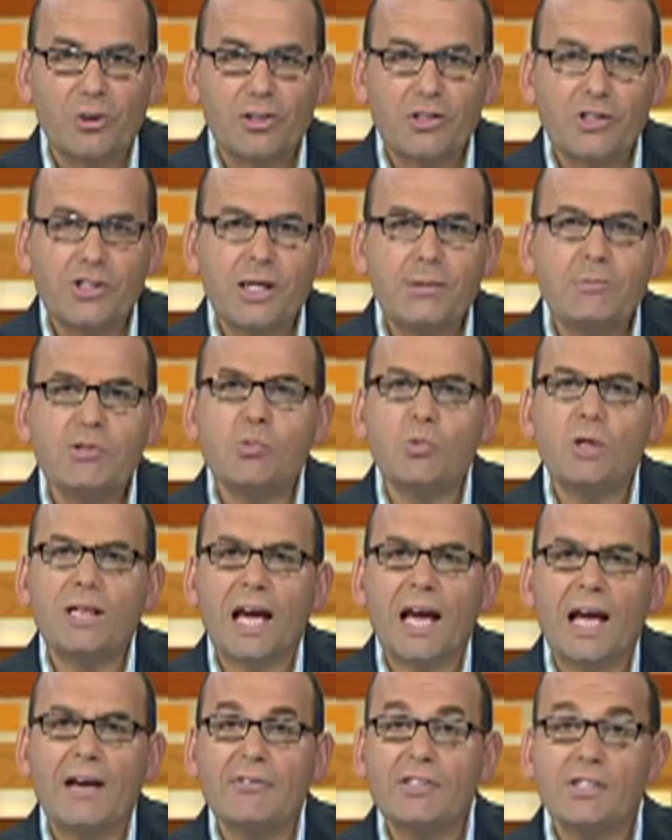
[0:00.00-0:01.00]
It seems we
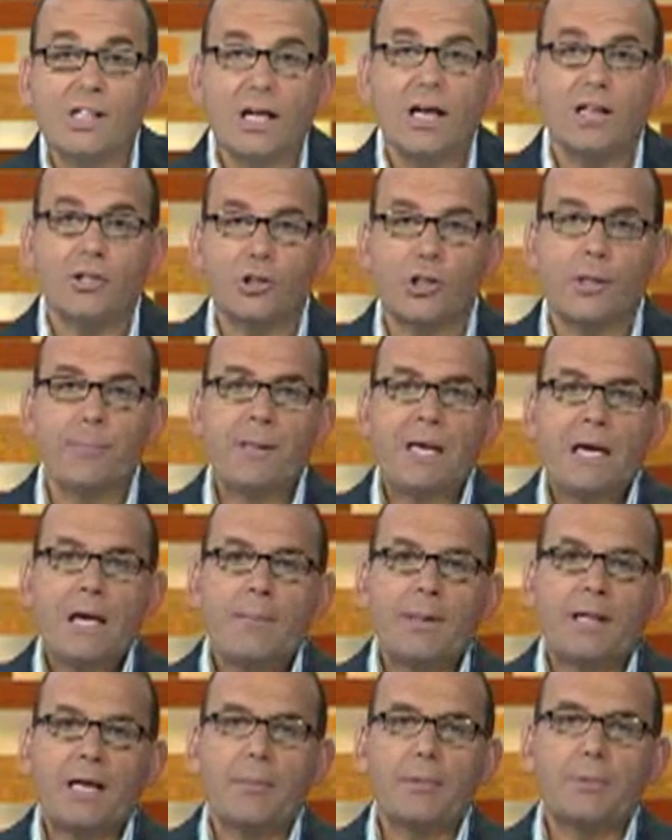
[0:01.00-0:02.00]
have, as a country,
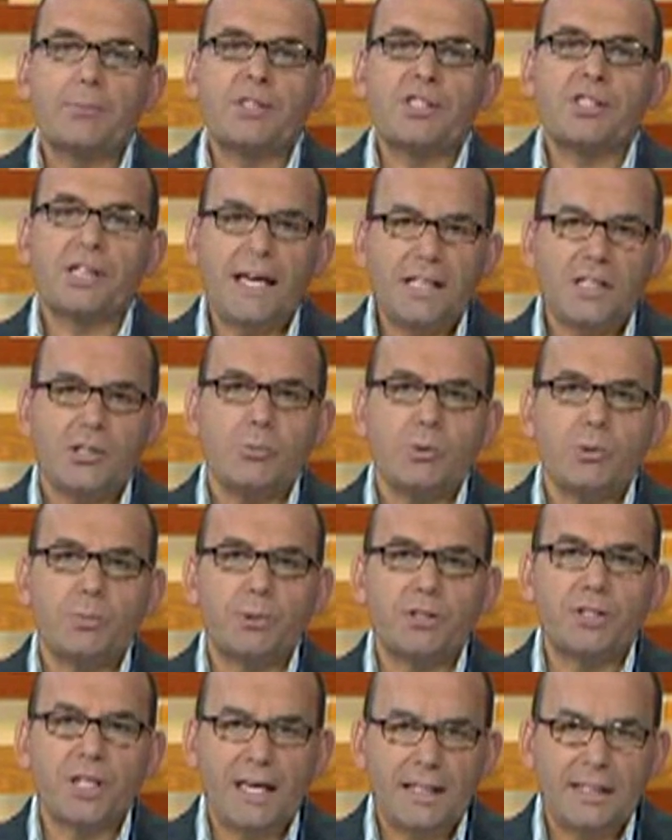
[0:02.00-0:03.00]
become obsessed
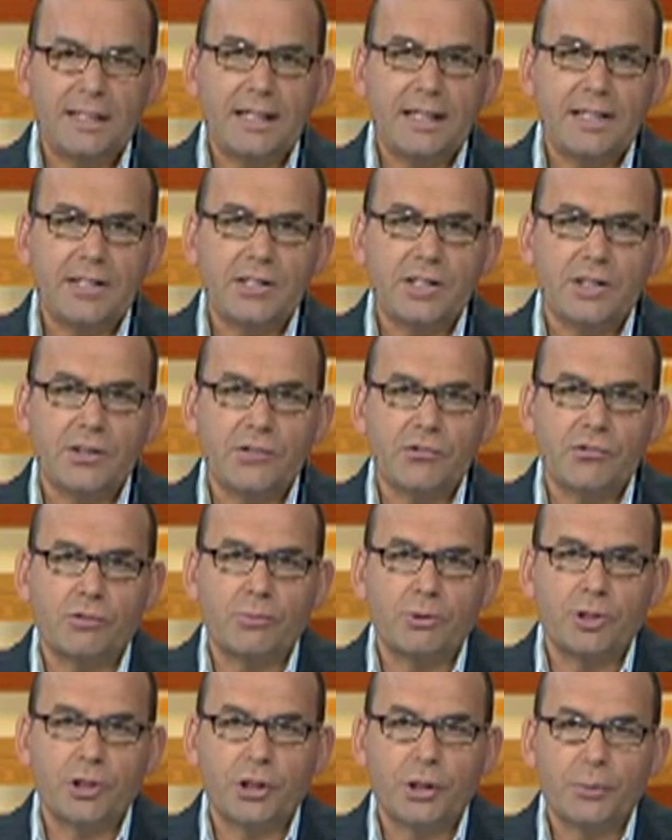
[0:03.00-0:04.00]
with protecting ourselves
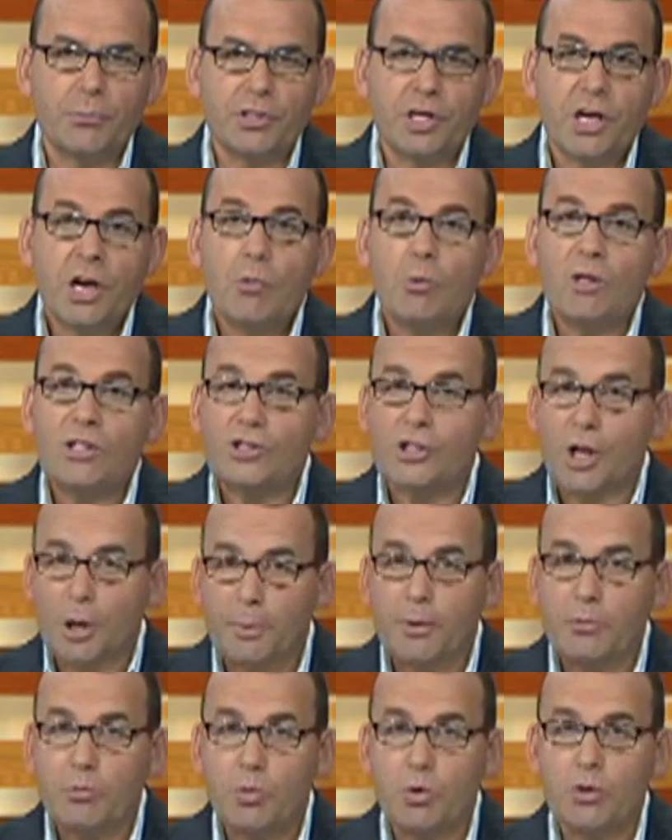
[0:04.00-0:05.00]
from germs. Where
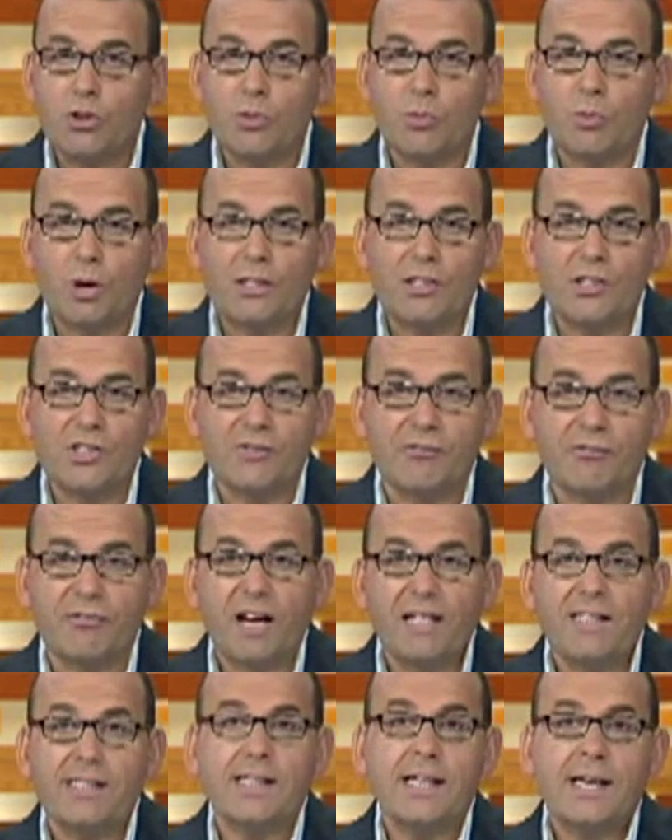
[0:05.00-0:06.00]
soap and water once
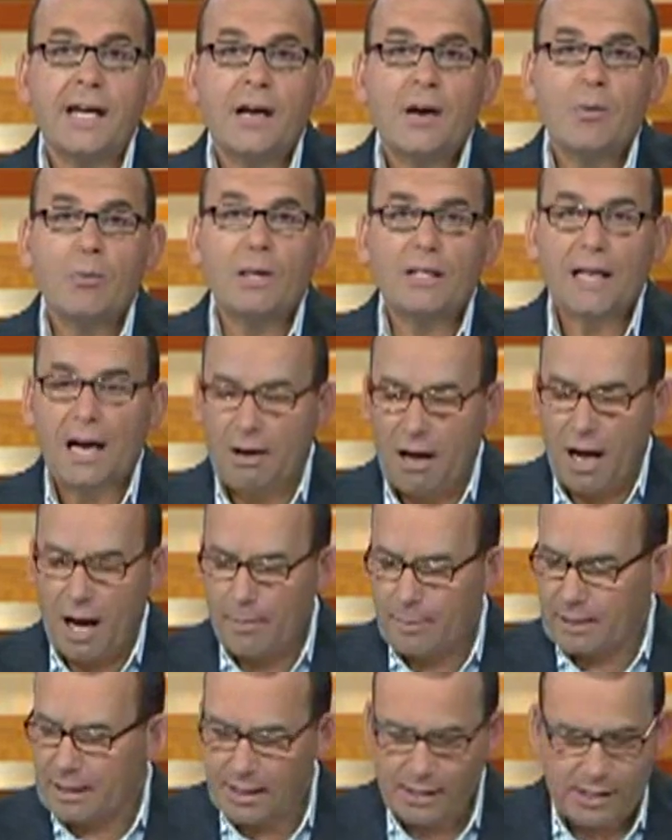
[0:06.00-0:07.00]
sufficed, we're now
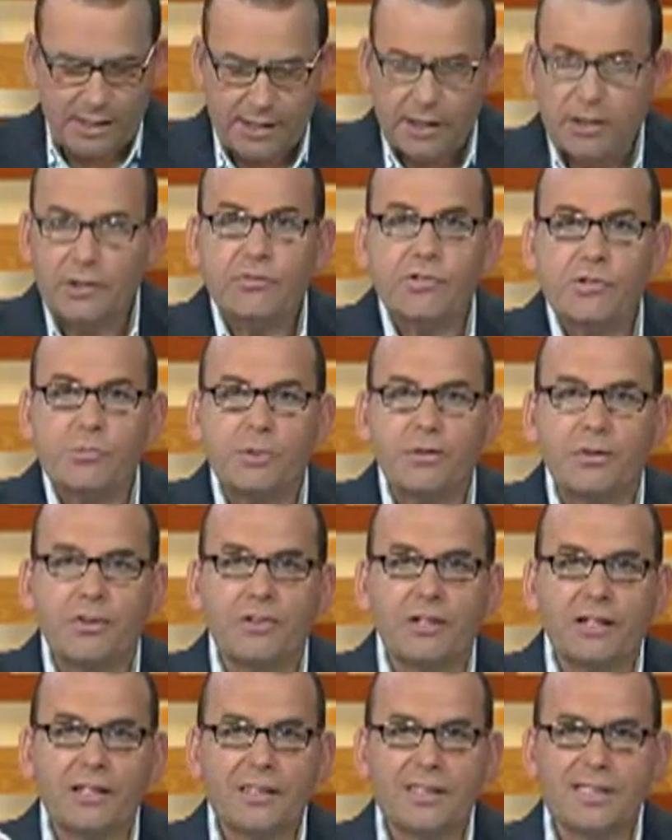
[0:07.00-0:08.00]
arming ourselves with
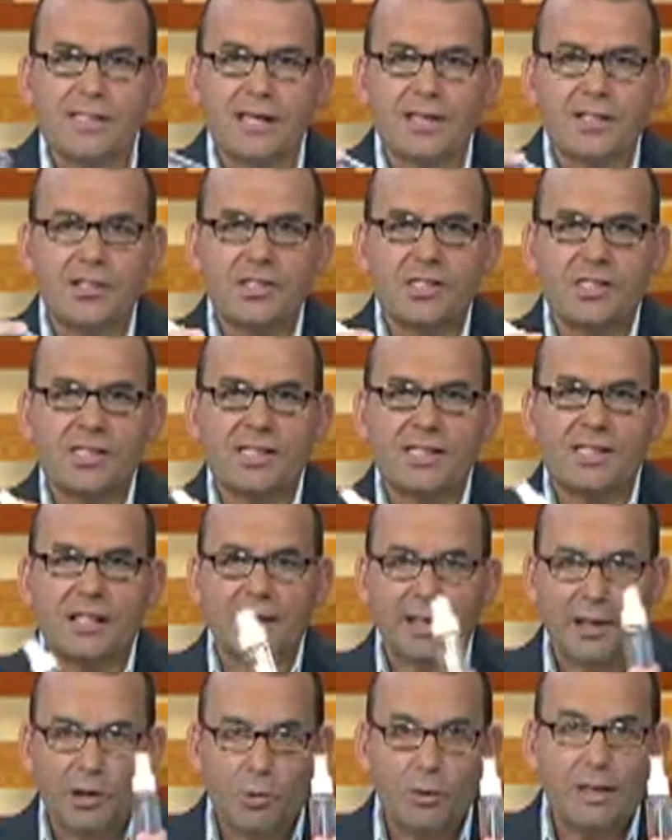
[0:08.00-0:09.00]
things such as these
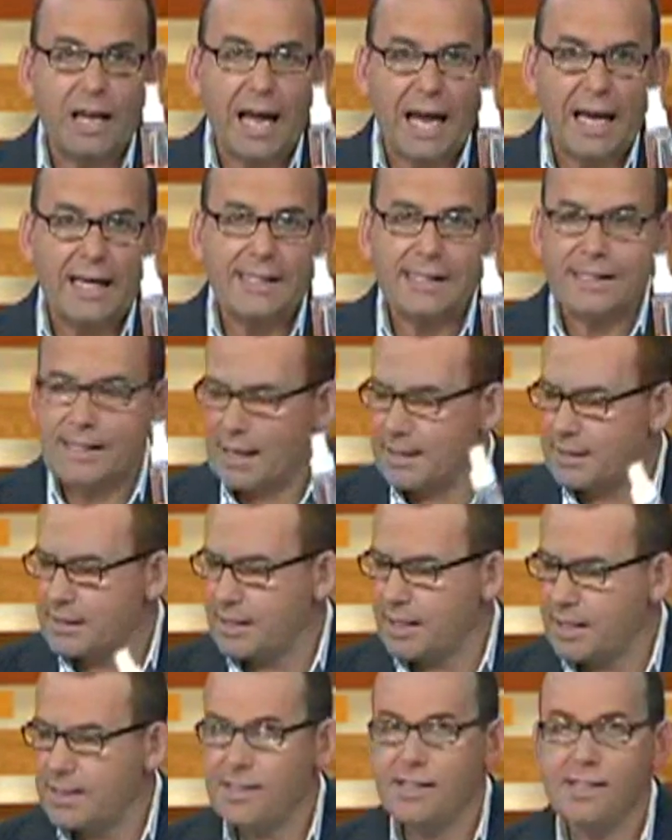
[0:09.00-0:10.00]
liquid hand
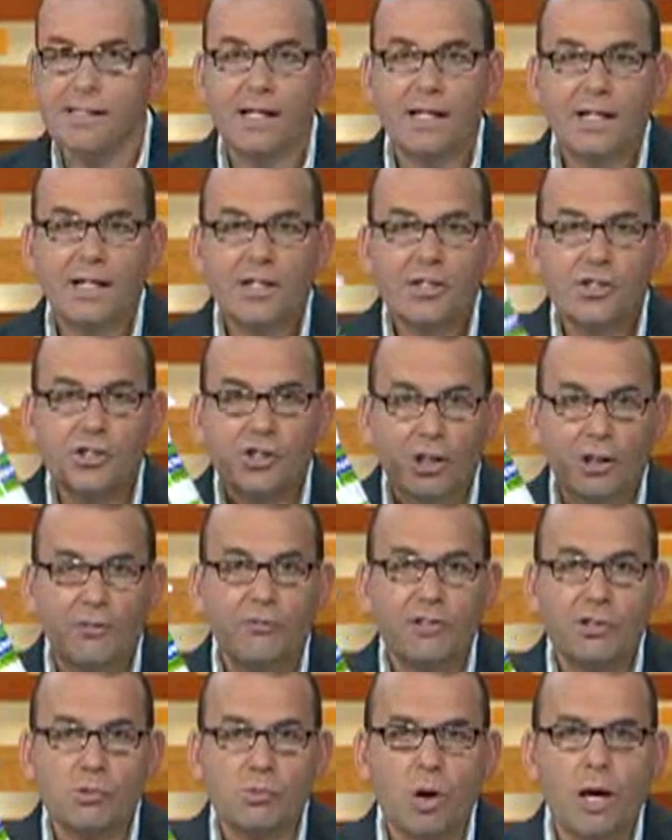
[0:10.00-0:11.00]
sanitizers,
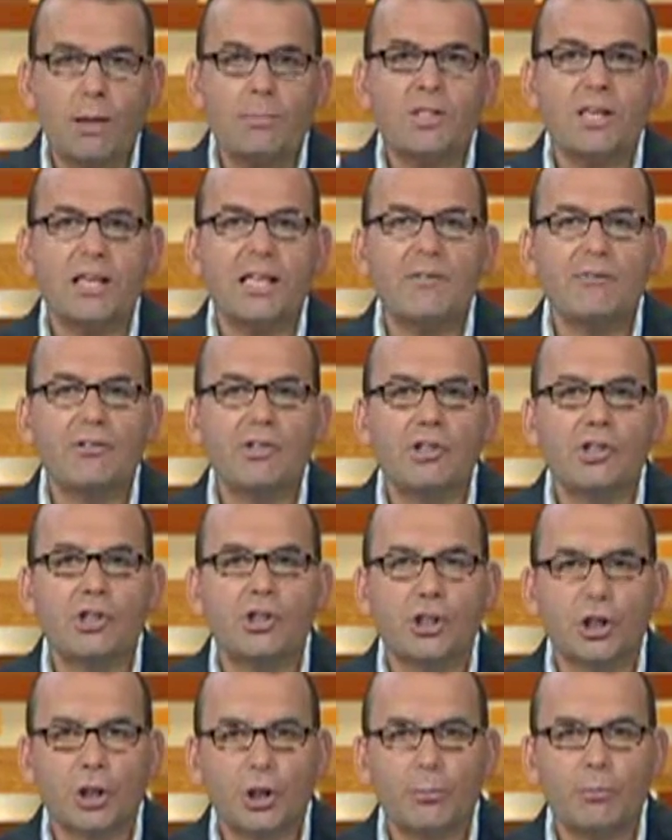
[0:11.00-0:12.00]
surface wipes, even
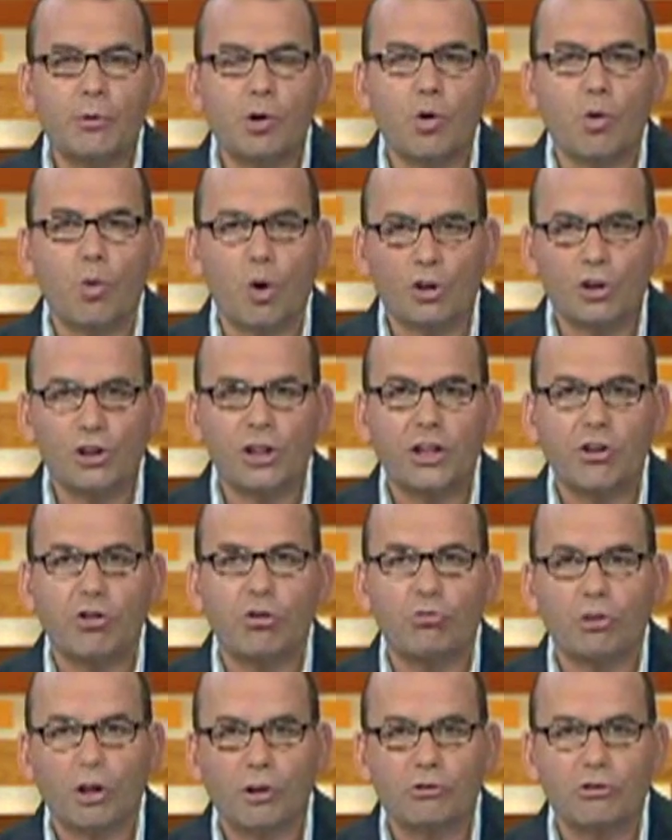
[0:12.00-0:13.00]
germ-quashing
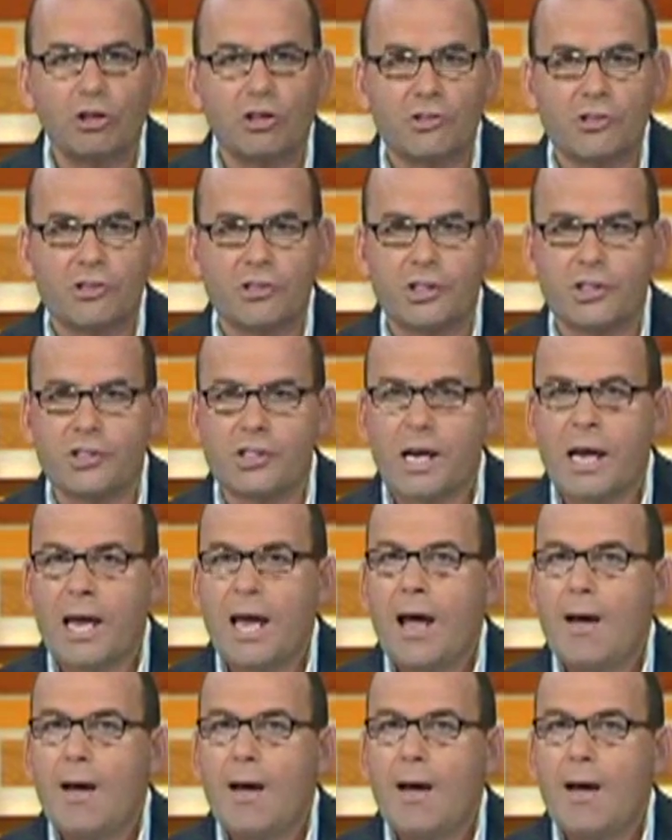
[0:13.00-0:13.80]
throat lozenges.